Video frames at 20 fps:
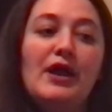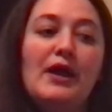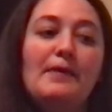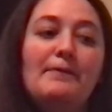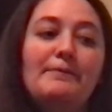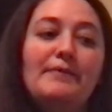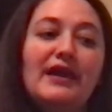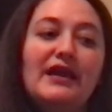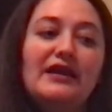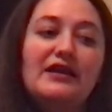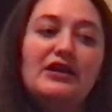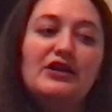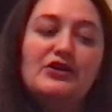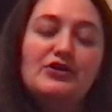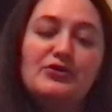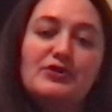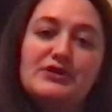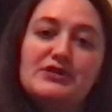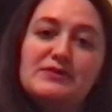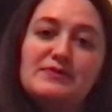make a
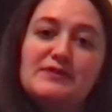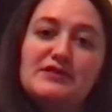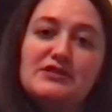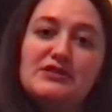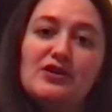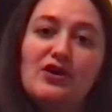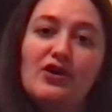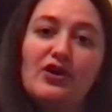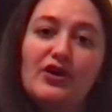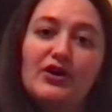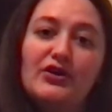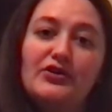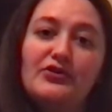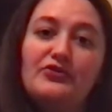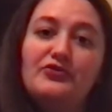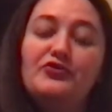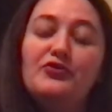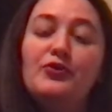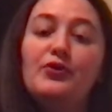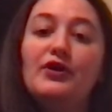Christmas card
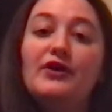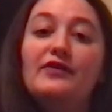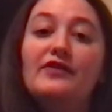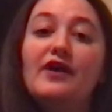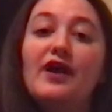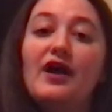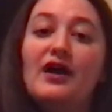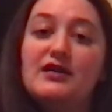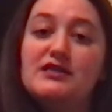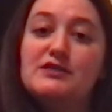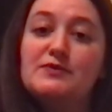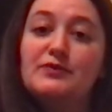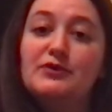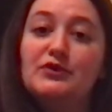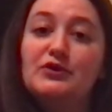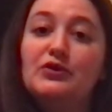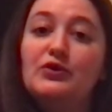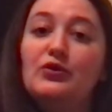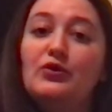for the hospital